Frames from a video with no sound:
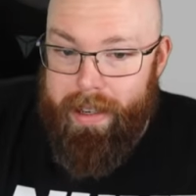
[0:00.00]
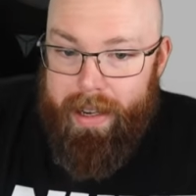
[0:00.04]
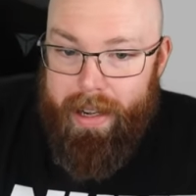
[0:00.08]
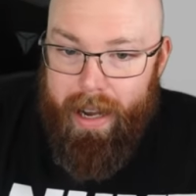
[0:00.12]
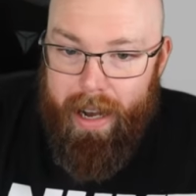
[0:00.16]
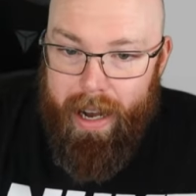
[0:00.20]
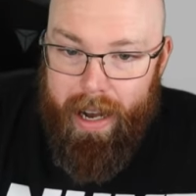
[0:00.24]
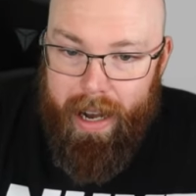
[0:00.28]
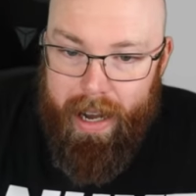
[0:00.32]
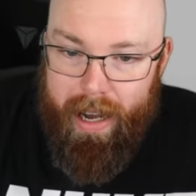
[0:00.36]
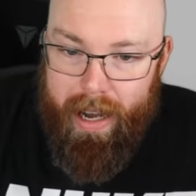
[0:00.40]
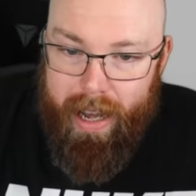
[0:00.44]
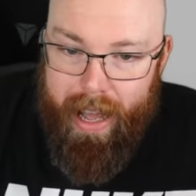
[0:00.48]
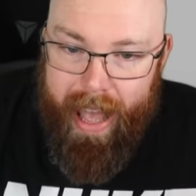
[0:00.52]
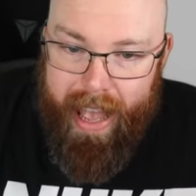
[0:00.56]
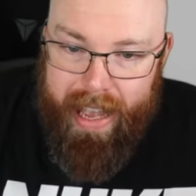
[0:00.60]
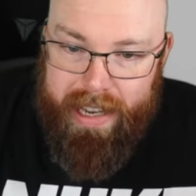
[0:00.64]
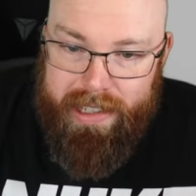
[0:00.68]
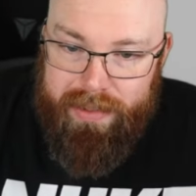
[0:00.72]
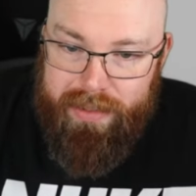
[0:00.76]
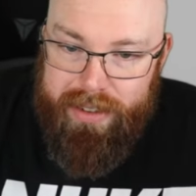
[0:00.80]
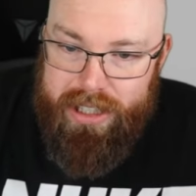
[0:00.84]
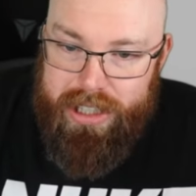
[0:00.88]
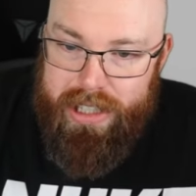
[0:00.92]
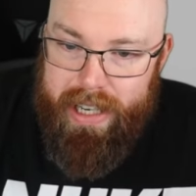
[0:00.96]
Uh,
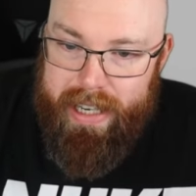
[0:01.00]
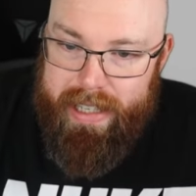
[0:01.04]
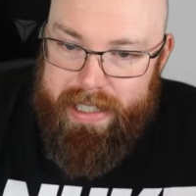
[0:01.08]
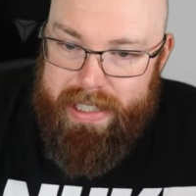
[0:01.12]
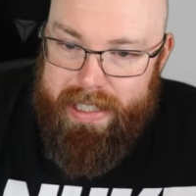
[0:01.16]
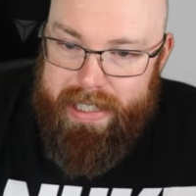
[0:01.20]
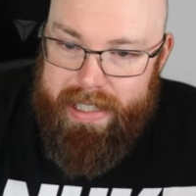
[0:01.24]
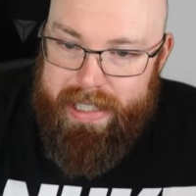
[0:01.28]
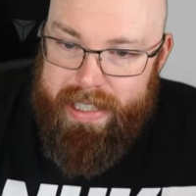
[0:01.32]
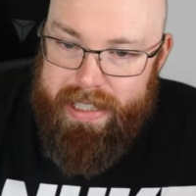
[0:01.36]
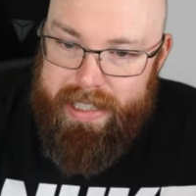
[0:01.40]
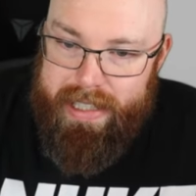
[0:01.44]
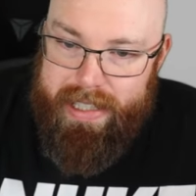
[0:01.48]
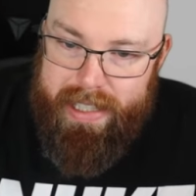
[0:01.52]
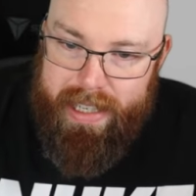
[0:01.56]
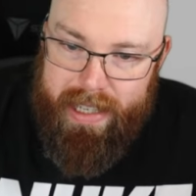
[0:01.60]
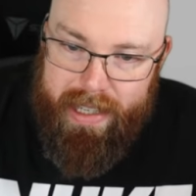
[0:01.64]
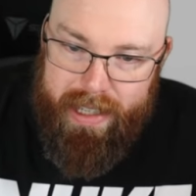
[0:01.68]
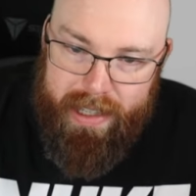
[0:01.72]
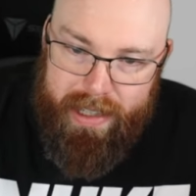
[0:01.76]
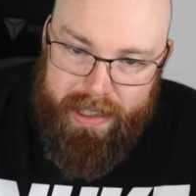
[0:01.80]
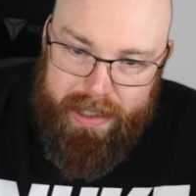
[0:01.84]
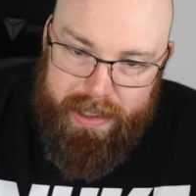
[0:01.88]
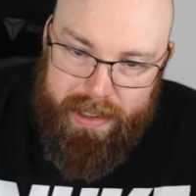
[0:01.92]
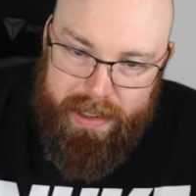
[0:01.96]
Activision has since
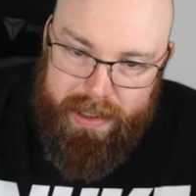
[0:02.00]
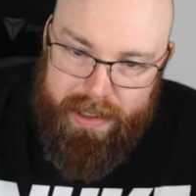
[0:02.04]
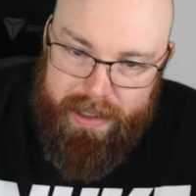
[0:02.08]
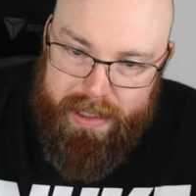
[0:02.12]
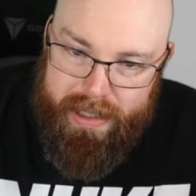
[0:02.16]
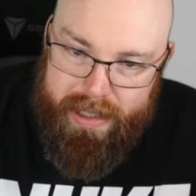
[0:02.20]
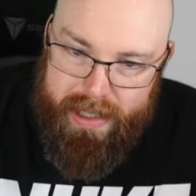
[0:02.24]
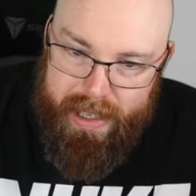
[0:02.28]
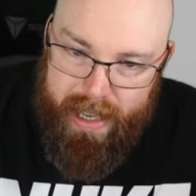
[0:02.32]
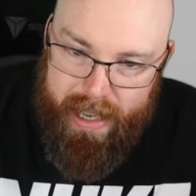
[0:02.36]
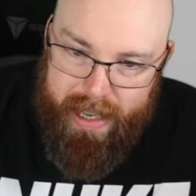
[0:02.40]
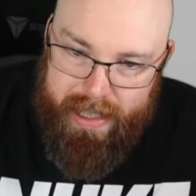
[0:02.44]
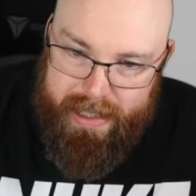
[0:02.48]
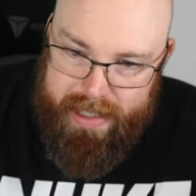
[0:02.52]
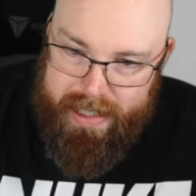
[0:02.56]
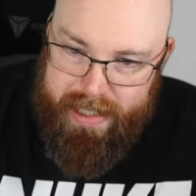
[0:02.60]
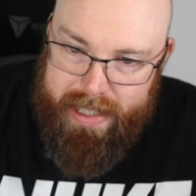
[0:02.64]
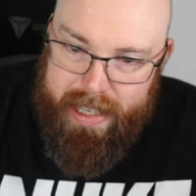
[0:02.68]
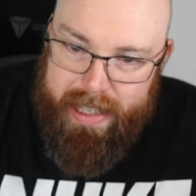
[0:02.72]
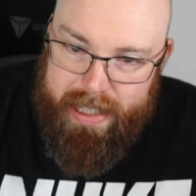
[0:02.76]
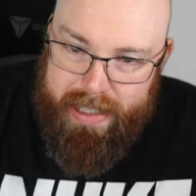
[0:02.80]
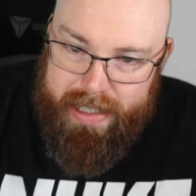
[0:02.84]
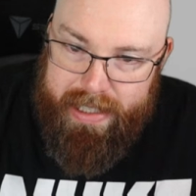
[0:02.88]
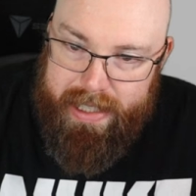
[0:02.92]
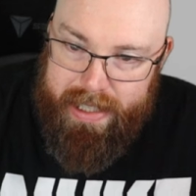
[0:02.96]
uh, has
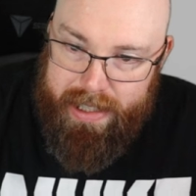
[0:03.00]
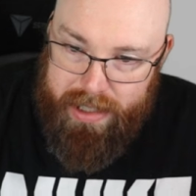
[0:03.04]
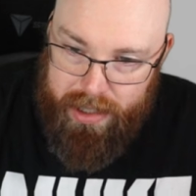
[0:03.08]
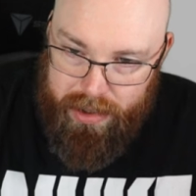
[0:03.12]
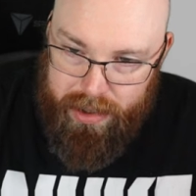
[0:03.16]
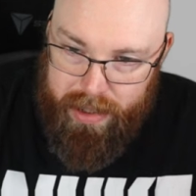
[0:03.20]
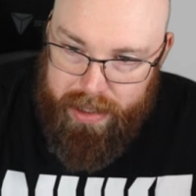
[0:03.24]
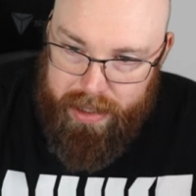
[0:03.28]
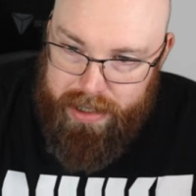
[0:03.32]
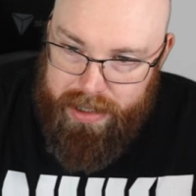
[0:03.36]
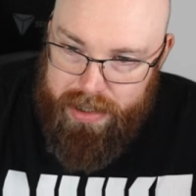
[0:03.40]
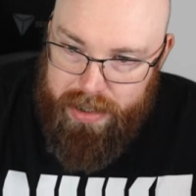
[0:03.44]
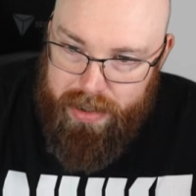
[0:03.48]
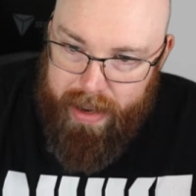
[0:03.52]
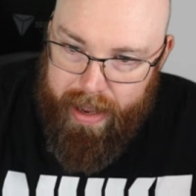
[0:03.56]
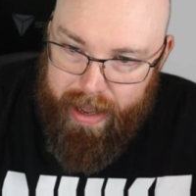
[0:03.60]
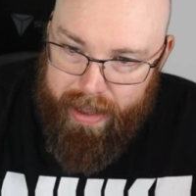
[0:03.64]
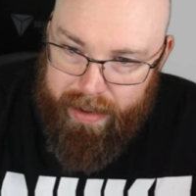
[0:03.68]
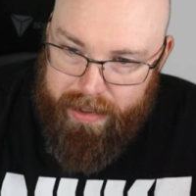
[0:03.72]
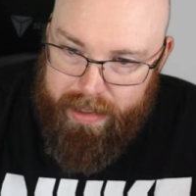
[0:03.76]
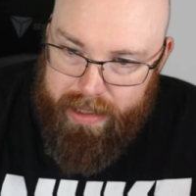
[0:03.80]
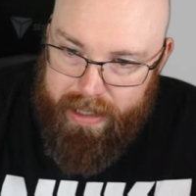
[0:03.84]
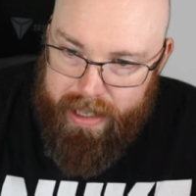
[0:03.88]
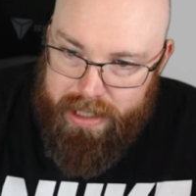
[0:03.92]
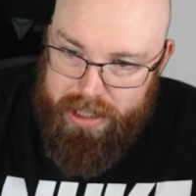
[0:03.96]
since the lawsuit
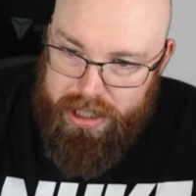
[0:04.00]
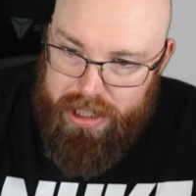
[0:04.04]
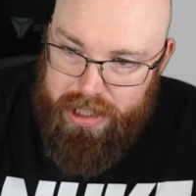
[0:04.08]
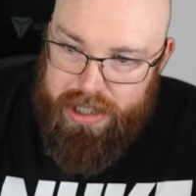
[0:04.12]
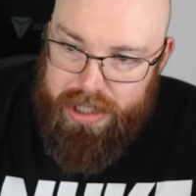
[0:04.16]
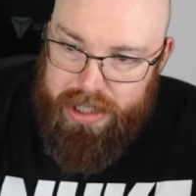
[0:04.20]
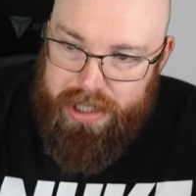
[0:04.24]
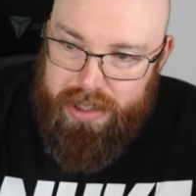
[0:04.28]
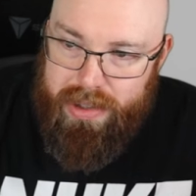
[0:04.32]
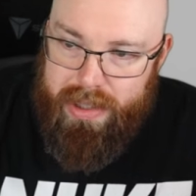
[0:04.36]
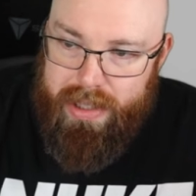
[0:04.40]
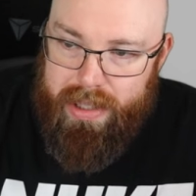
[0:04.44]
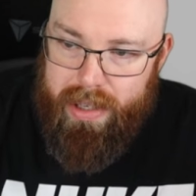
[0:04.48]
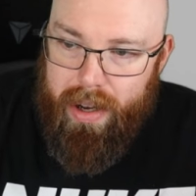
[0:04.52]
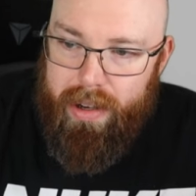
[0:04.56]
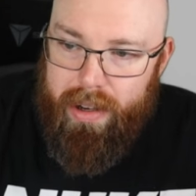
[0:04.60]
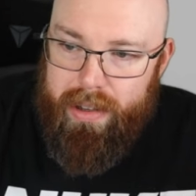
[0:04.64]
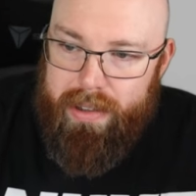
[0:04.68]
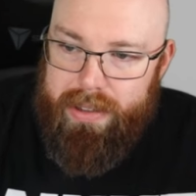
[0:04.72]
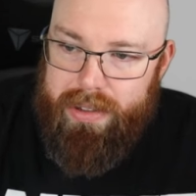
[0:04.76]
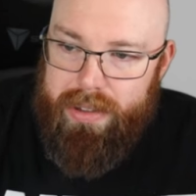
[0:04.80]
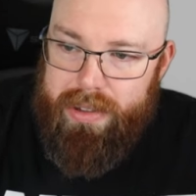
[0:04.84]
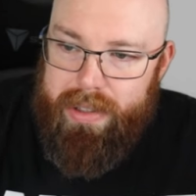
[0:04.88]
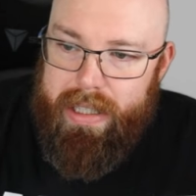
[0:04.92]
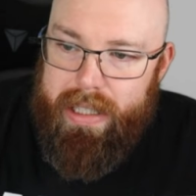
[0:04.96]
allegations used the Call of
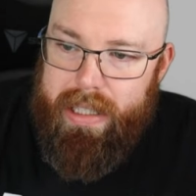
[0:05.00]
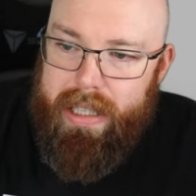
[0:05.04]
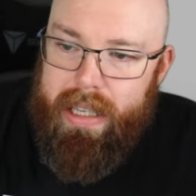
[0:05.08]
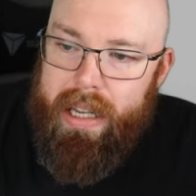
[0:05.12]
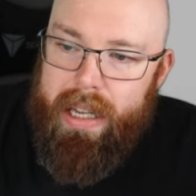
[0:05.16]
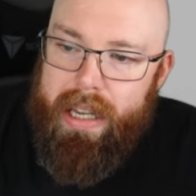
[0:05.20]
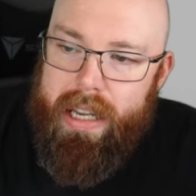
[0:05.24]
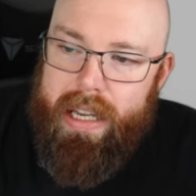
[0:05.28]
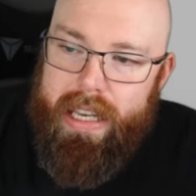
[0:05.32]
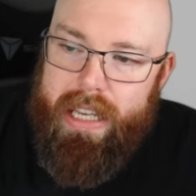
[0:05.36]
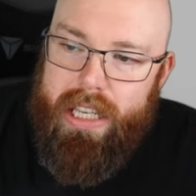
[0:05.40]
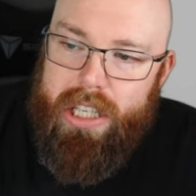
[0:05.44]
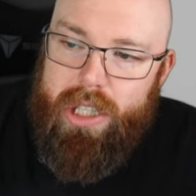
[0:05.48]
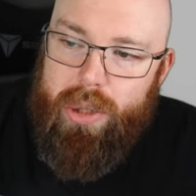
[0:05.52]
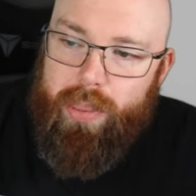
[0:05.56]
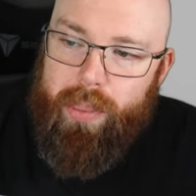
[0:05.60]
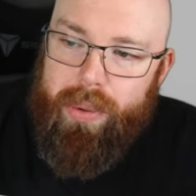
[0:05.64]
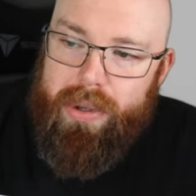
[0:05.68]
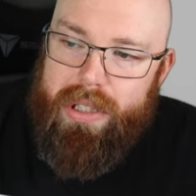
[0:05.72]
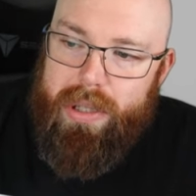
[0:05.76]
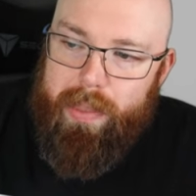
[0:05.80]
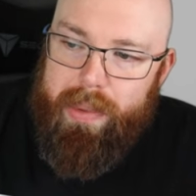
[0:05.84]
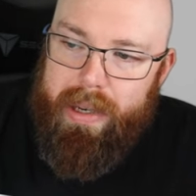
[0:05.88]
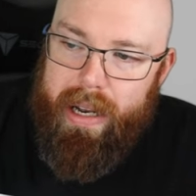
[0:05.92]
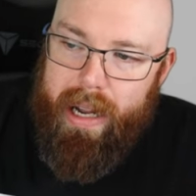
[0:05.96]
Duty esports
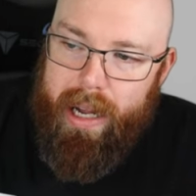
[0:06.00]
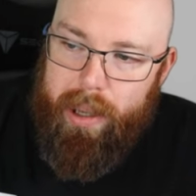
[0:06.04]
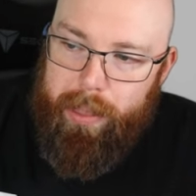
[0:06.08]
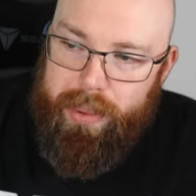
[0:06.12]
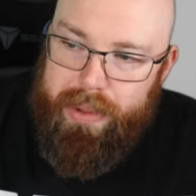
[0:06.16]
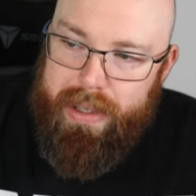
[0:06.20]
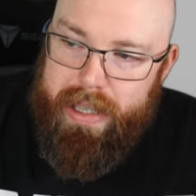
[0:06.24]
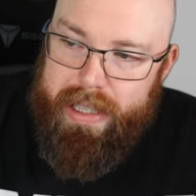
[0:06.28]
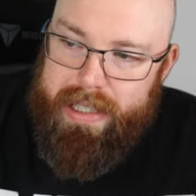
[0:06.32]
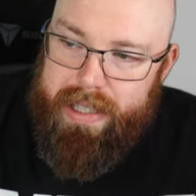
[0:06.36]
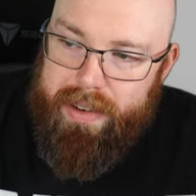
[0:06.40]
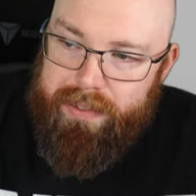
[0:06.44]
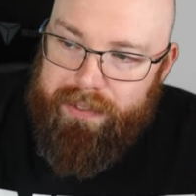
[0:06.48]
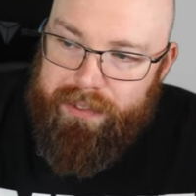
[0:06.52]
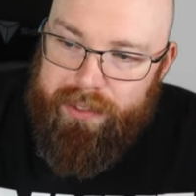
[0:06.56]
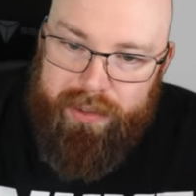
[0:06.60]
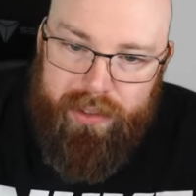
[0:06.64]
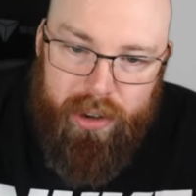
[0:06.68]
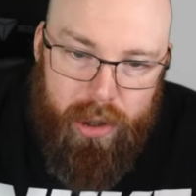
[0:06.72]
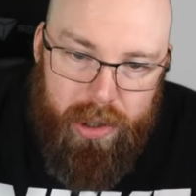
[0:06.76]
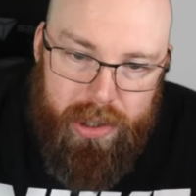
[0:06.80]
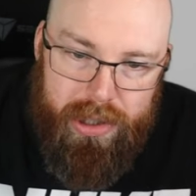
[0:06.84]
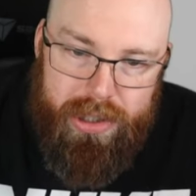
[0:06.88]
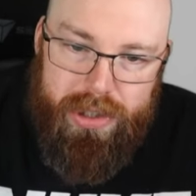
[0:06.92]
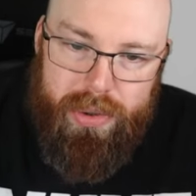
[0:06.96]
monopoly as a
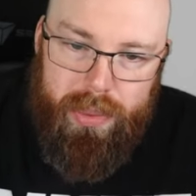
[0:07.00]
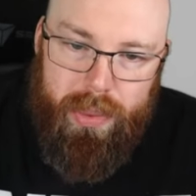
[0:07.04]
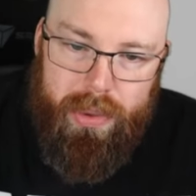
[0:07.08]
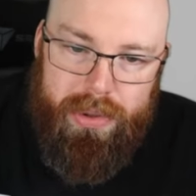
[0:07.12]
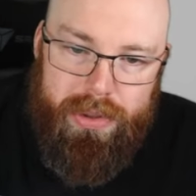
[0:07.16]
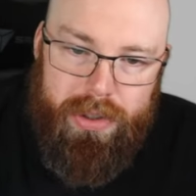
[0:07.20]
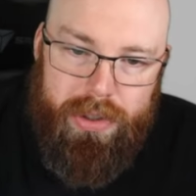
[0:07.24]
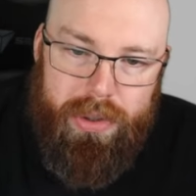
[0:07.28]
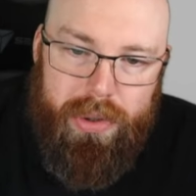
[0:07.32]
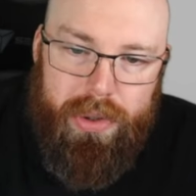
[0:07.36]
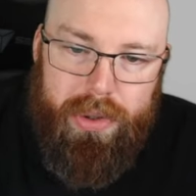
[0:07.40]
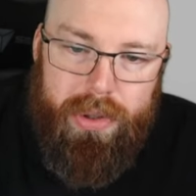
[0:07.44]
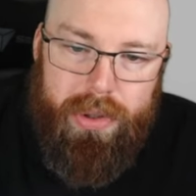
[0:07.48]
virtual nuclear